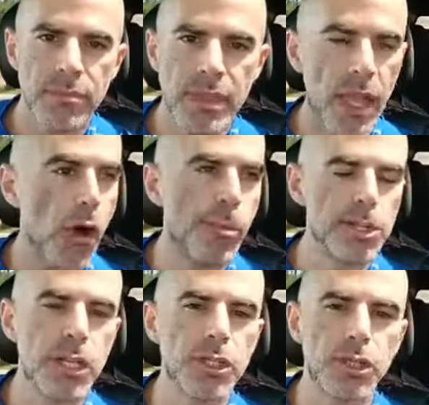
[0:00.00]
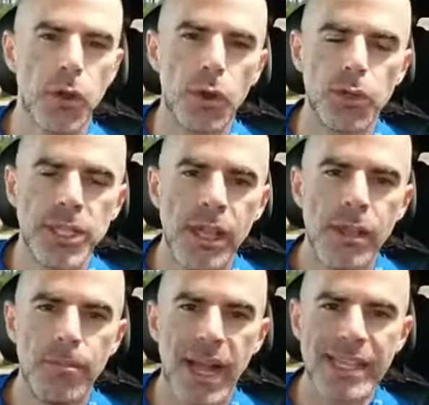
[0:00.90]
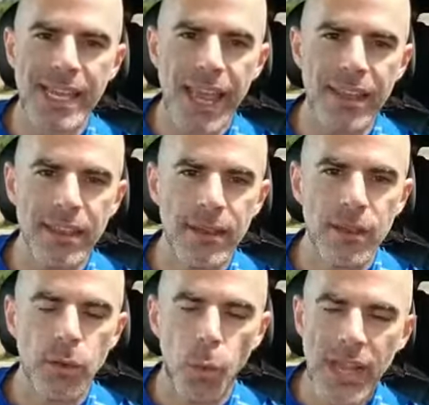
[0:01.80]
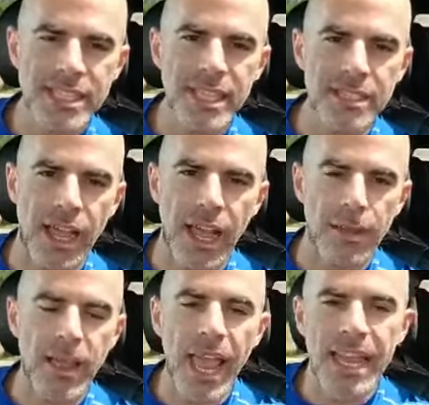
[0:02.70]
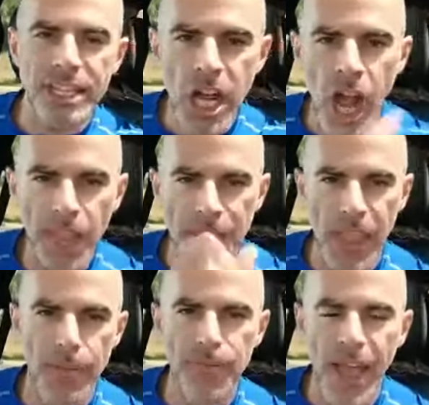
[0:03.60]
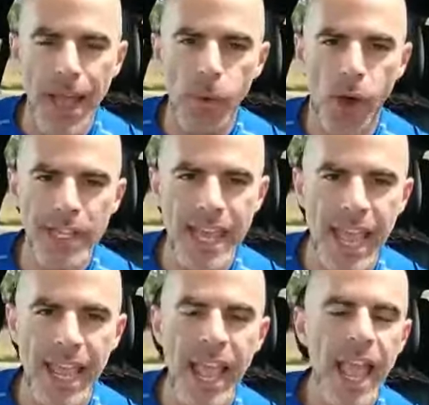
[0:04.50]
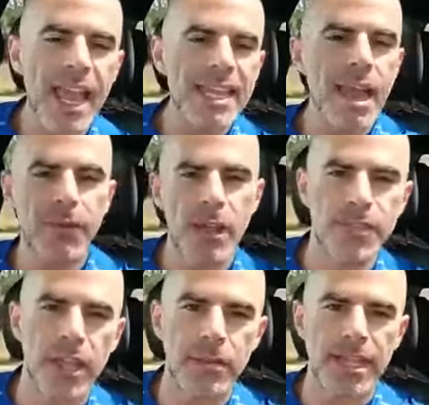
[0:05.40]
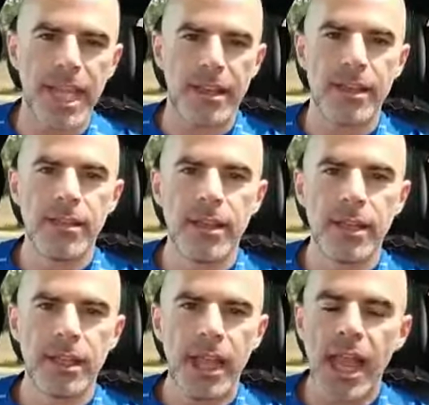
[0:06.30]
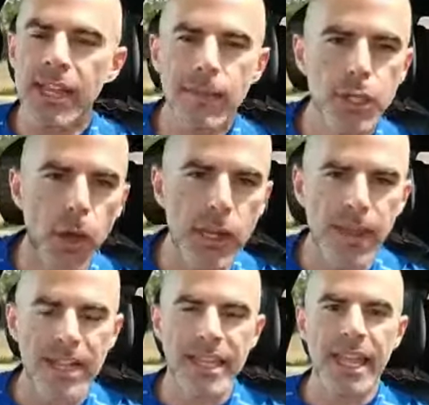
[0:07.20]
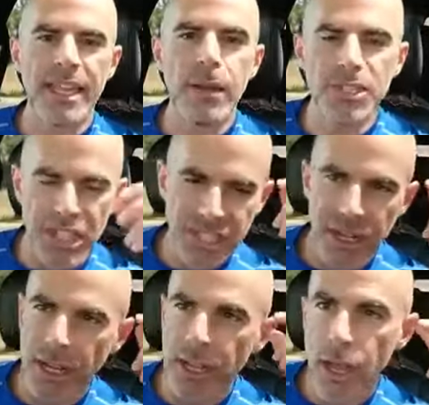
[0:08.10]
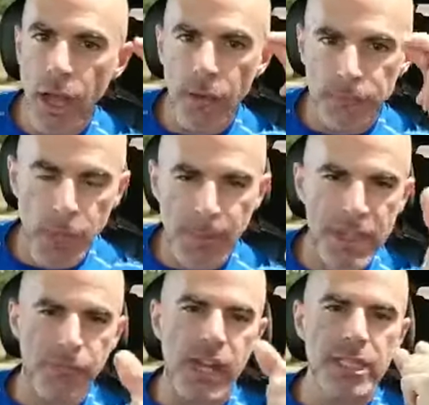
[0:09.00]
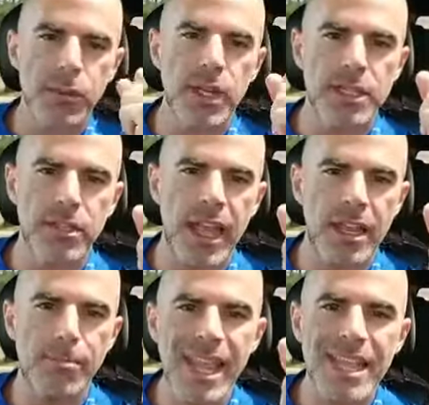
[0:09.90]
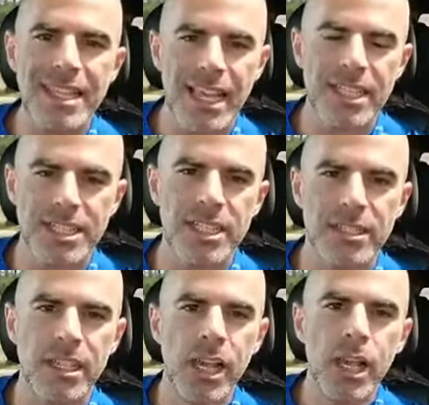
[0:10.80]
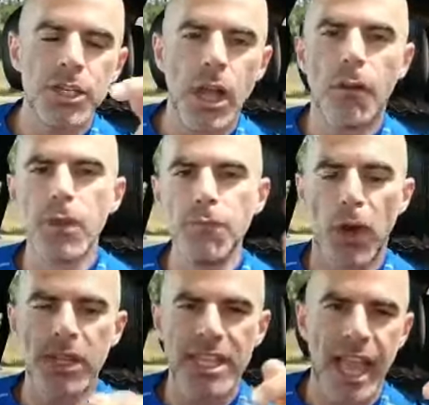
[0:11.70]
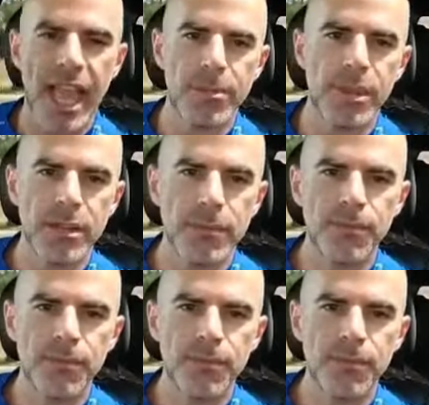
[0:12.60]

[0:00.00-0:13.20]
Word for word: that almost controlled my day, wasted time, and cut them that one day and never have done them again. I never thought about it again. It was just flipping the fucking switch in your head, making that decision. A reverse habit.